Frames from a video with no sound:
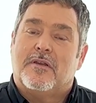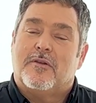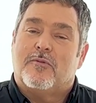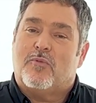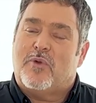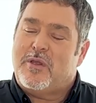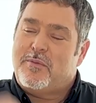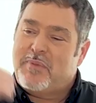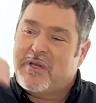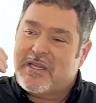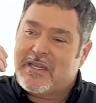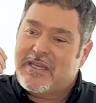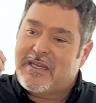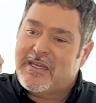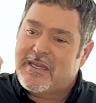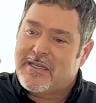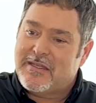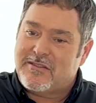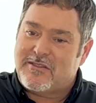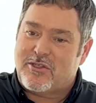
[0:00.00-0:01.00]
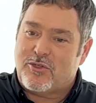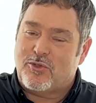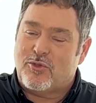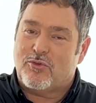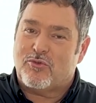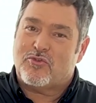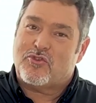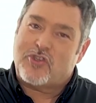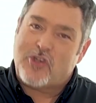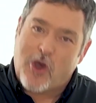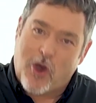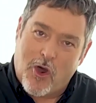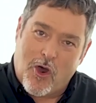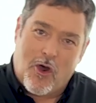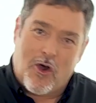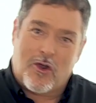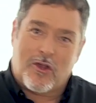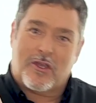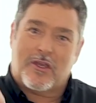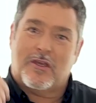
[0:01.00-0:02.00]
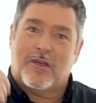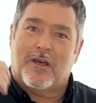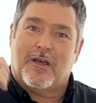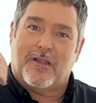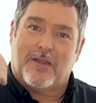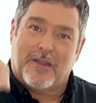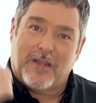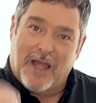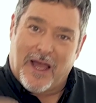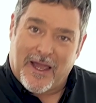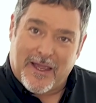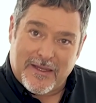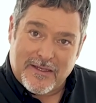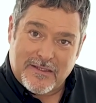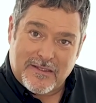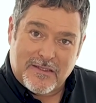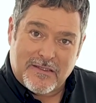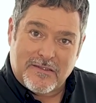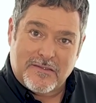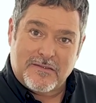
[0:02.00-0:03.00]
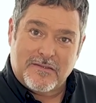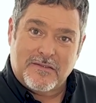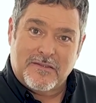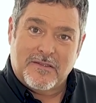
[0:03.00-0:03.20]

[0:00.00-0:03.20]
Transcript: We begin to talk alike.